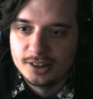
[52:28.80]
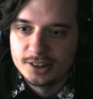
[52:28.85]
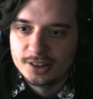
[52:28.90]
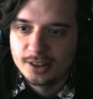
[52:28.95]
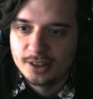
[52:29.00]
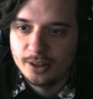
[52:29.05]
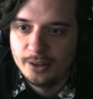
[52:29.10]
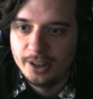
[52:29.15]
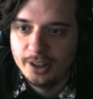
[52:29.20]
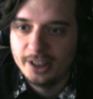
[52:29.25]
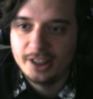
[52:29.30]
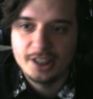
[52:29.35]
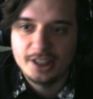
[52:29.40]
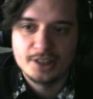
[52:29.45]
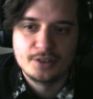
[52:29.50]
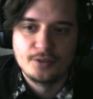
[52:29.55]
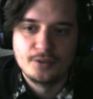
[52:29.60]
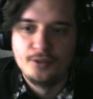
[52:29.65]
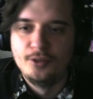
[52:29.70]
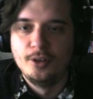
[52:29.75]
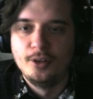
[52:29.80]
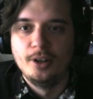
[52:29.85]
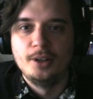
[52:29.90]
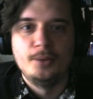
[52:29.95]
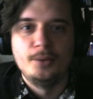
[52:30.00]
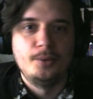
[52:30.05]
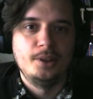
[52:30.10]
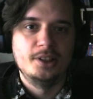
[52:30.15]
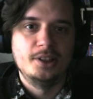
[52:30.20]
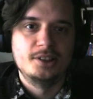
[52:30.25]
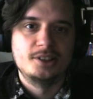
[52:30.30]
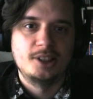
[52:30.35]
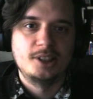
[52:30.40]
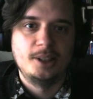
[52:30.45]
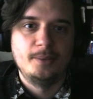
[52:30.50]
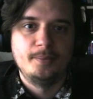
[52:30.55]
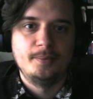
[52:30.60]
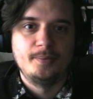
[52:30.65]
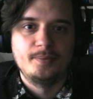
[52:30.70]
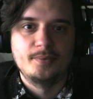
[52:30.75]
go here, is fully real time.
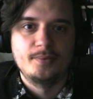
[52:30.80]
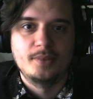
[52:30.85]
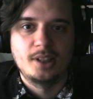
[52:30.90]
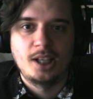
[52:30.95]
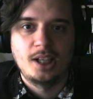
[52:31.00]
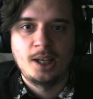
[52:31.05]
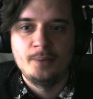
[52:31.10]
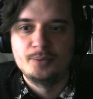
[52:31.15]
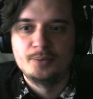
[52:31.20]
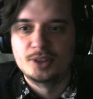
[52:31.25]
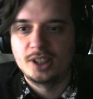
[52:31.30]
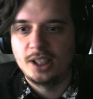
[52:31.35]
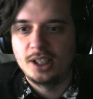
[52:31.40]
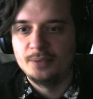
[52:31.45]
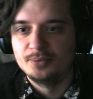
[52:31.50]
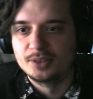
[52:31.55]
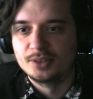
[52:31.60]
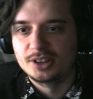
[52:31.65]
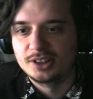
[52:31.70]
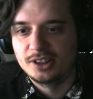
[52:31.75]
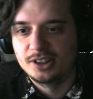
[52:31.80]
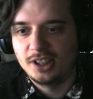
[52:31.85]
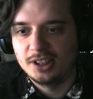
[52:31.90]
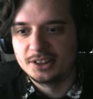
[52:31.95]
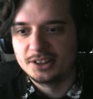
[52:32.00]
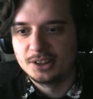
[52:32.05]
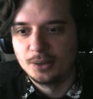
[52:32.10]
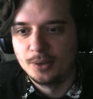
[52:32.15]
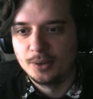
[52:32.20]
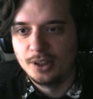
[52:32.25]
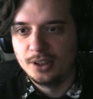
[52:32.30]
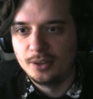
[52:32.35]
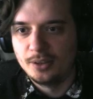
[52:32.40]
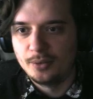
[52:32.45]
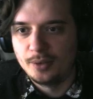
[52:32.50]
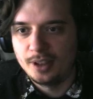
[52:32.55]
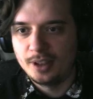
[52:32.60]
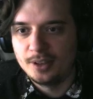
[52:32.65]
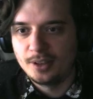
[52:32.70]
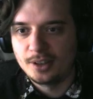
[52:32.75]
I still want to
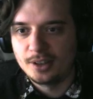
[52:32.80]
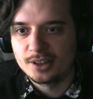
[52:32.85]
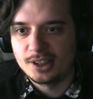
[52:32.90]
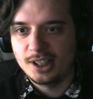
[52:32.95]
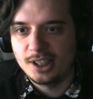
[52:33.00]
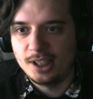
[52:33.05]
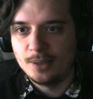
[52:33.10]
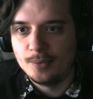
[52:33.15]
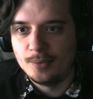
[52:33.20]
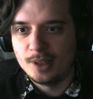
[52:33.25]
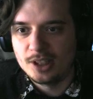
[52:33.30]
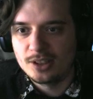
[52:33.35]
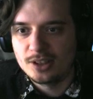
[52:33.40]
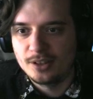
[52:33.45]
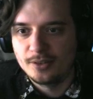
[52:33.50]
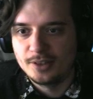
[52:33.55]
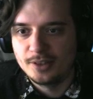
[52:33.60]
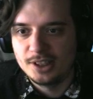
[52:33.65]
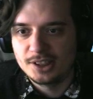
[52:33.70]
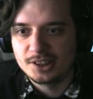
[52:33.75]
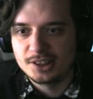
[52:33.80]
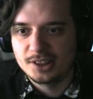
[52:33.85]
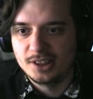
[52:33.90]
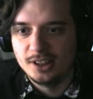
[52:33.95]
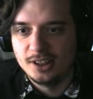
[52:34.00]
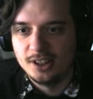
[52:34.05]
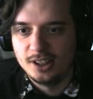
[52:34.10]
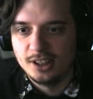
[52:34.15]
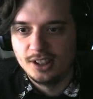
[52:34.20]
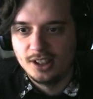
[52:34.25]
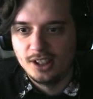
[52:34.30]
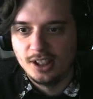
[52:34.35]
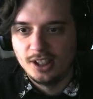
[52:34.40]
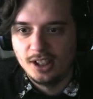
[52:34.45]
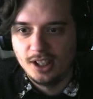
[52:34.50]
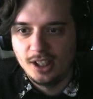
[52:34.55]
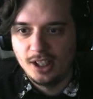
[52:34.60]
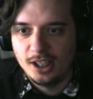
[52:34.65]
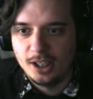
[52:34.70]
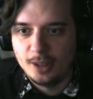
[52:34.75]
render out an animation of this,
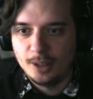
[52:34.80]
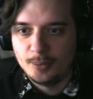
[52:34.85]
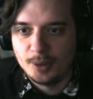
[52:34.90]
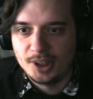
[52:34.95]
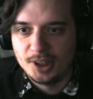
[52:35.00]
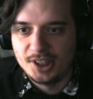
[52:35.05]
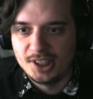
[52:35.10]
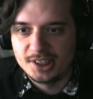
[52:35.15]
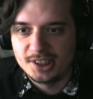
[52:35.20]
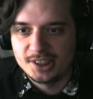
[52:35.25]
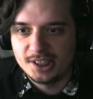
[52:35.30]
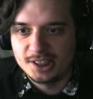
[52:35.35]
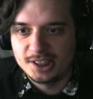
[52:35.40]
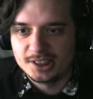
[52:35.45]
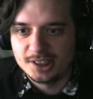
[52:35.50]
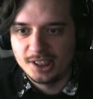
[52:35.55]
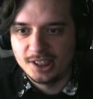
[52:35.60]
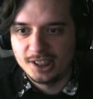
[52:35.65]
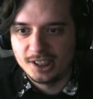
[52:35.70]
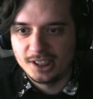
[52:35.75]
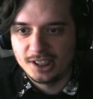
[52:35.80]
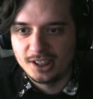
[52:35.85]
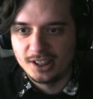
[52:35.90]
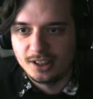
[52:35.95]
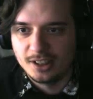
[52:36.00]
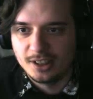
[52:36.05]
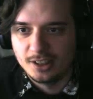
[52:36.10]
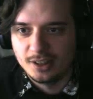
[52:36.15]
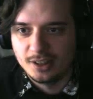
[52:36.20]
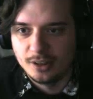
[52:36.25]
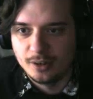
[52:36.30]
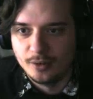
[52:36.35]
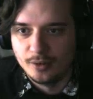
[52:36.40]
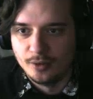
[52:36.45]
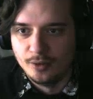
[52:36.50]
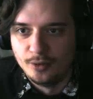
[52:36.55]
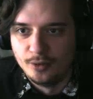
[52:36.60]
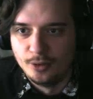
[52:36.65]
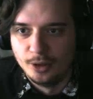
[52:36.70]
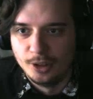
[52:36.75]
but this is like
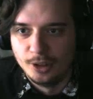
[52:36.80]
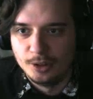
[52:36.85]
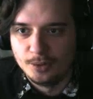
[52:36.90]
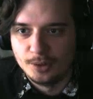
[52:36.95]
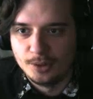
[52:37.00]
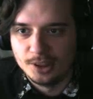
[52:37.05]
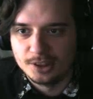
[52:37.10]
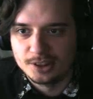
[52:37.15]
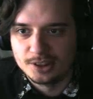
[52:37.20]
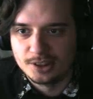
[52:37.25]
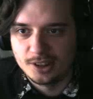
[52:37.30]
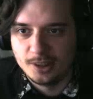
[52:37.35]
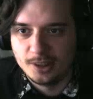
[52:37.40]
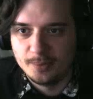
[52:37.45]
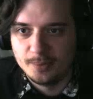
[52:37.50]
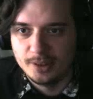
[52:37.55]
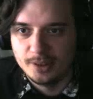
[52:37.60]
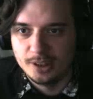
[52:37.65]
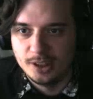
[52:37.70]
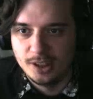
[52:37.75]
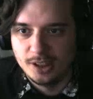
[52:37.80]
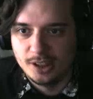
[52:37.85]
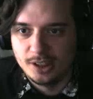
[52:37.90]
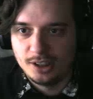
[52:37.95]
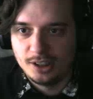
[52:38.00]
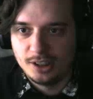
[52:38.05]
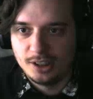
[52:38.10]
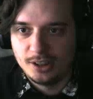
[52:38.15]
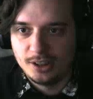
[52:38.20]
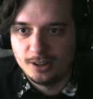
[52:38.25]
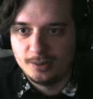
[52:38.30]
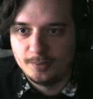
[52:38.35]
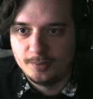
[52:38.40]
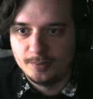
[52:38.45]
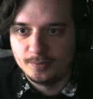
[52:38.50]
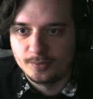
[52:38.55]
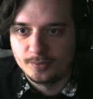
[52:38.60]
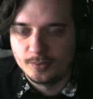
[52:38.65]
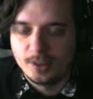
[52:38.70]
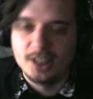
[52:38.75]
fully real time.
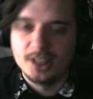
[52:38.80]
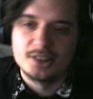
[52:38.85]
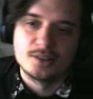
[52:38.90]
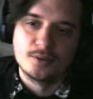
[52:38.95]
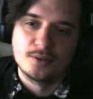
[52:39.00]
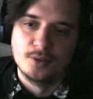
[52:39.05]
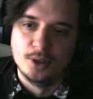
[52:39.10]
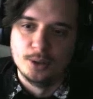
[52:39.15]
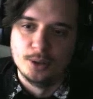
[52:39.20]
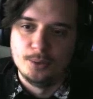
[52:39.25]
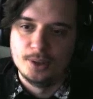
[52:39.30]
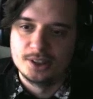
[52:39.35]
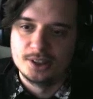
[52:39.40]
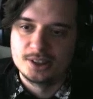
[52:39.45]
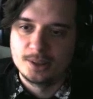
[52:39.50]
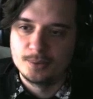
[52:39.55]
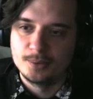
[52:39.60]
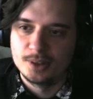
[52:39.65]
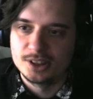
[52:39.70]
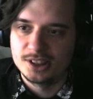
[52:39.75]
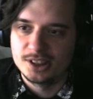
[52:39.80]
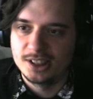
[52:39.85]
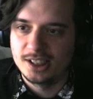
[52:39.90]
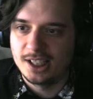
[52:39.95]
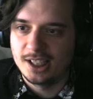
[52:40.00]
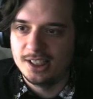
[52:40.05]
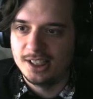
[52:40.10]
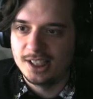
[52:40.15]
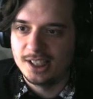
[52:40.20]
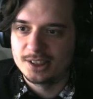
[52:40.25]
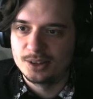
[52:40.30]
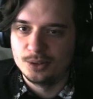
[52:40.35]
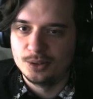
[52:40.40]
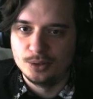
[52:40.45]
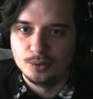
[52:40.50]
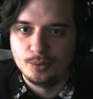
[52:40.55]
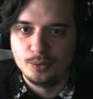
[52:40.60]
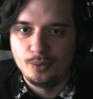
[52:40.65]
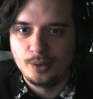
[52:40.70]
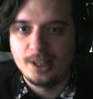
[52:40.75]
Well, it's not fully real time because it kind of has to
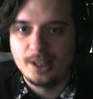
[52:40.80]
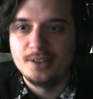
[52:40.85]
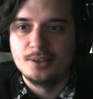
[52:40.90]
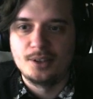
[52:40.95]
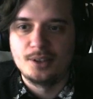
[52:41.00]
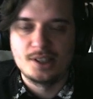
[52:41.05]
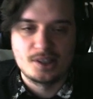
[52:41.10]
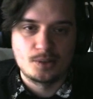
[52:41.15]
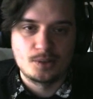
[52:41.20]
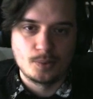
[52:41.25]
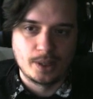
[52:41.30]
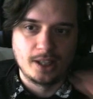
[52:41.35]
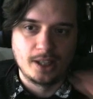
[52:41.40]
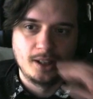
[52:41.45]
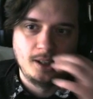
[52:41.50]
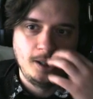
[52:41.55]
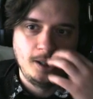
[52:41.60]
render as well,